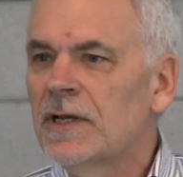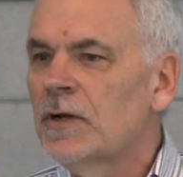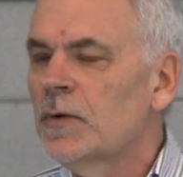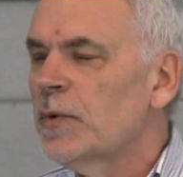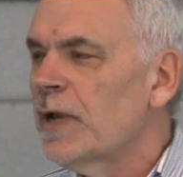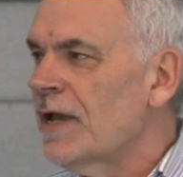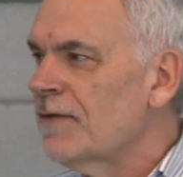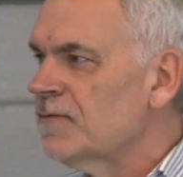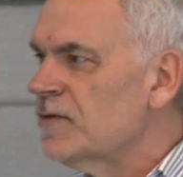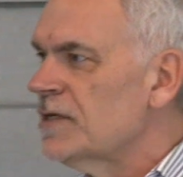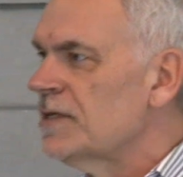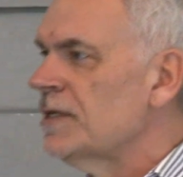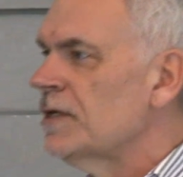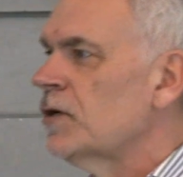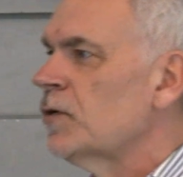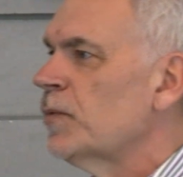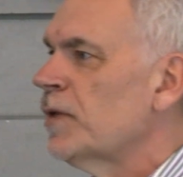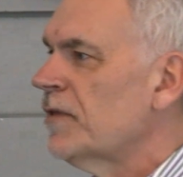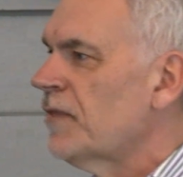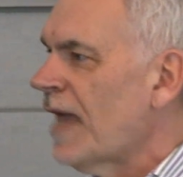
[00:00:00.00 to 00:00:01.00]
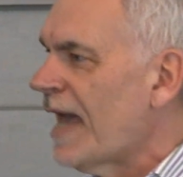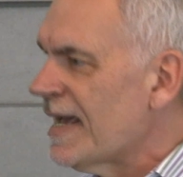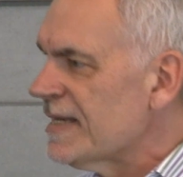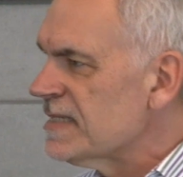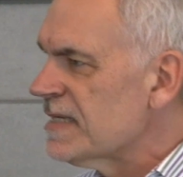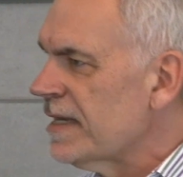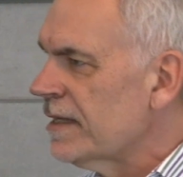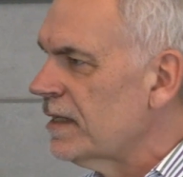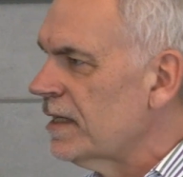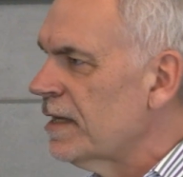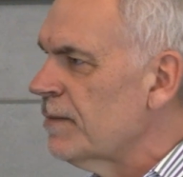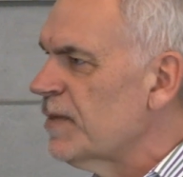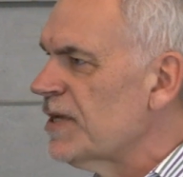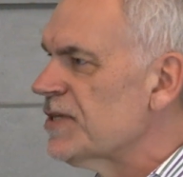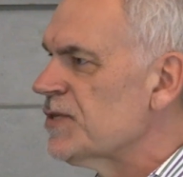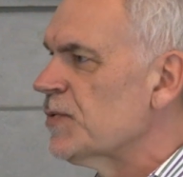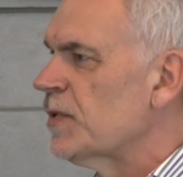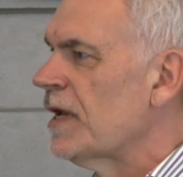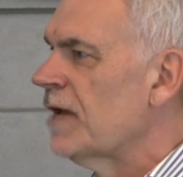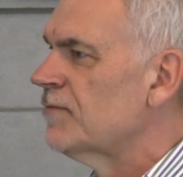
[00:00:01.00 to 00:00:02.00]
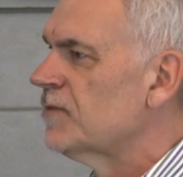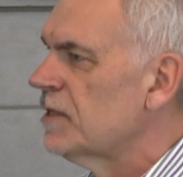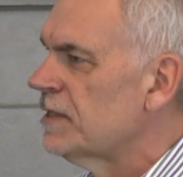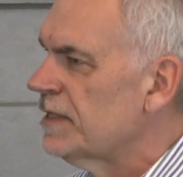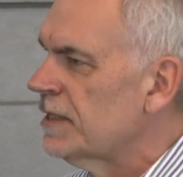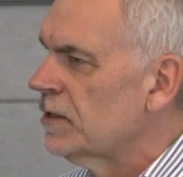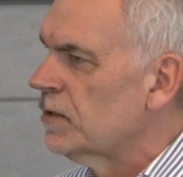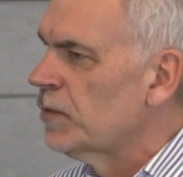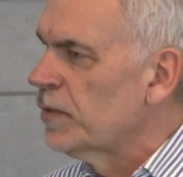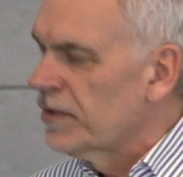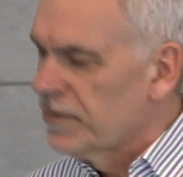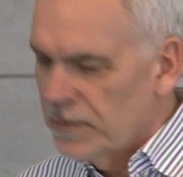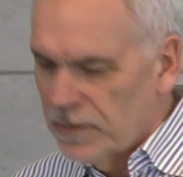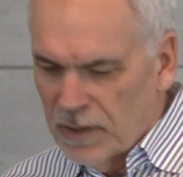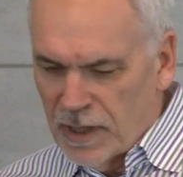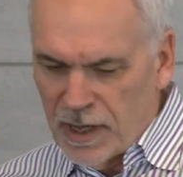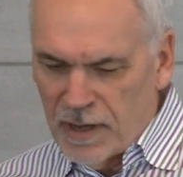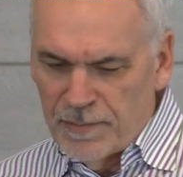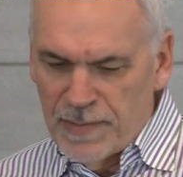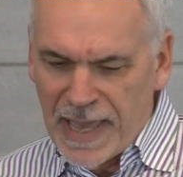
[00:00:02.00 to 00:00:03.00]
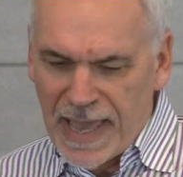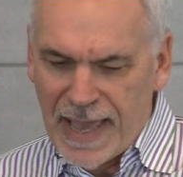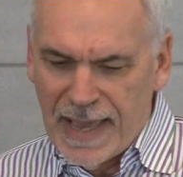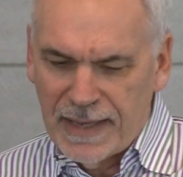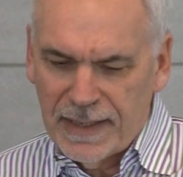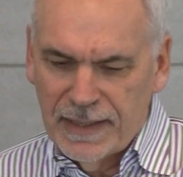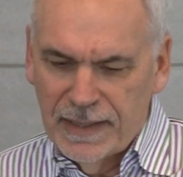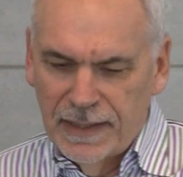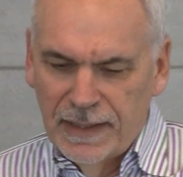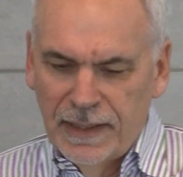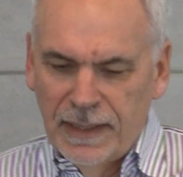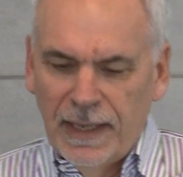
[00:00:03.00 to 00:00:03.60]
We have to deal with asset limits. We have to deal with clawback.